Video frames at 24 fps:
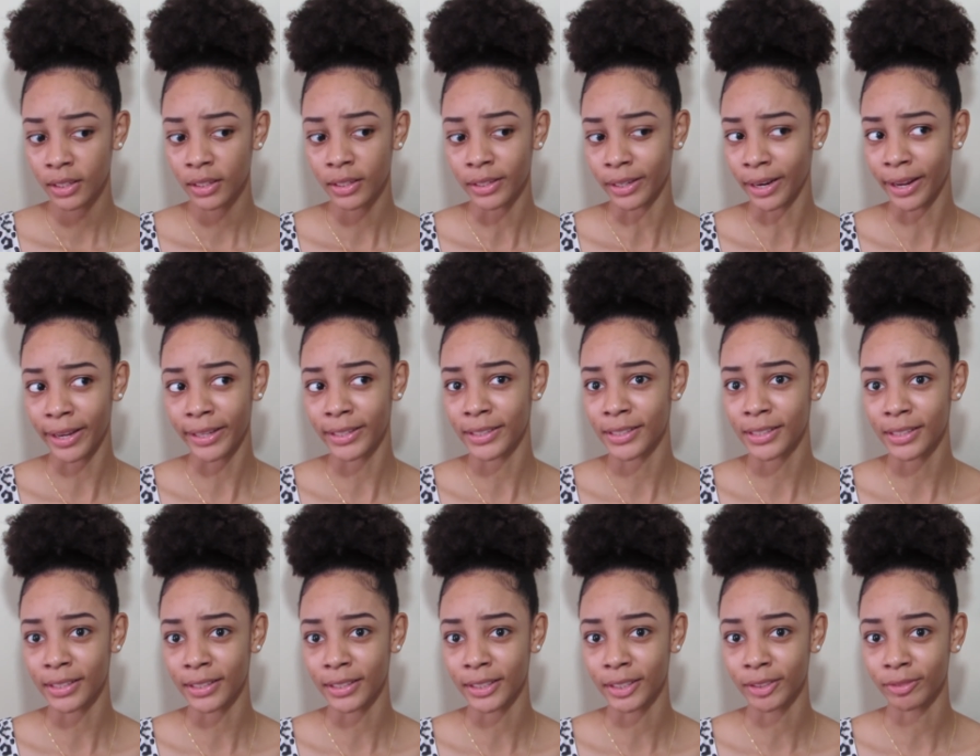
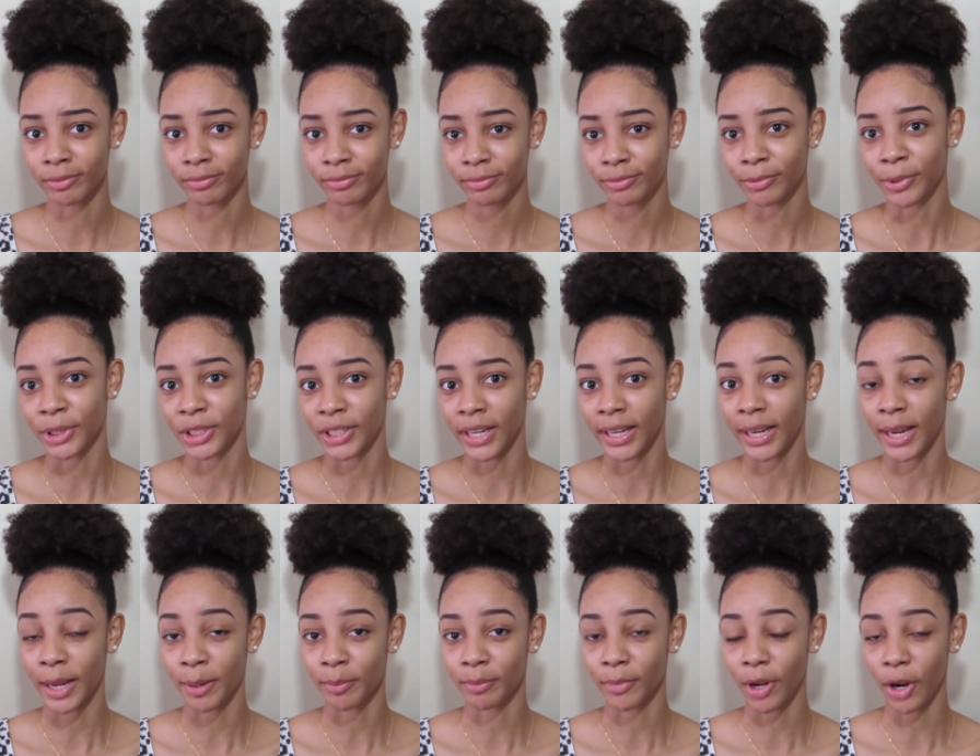19, which I
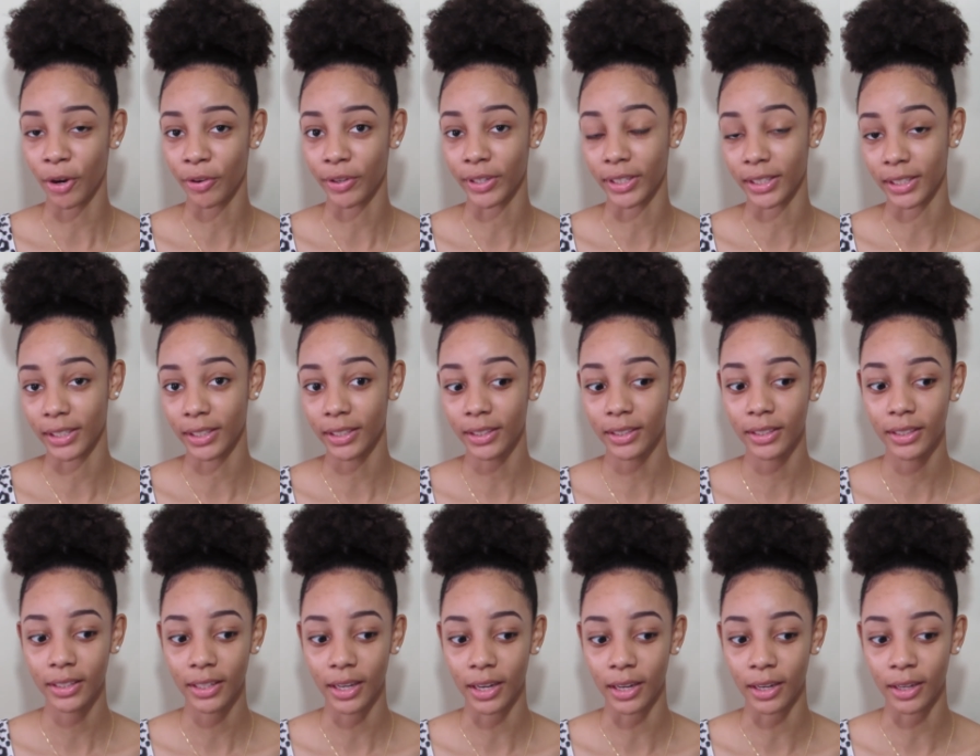am currently,
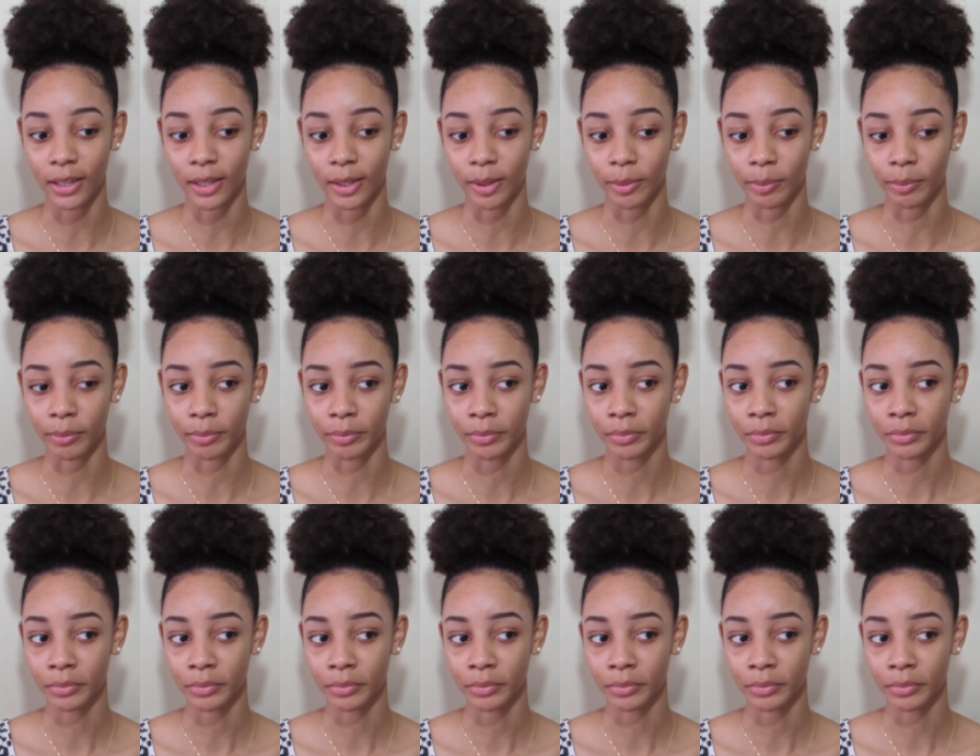it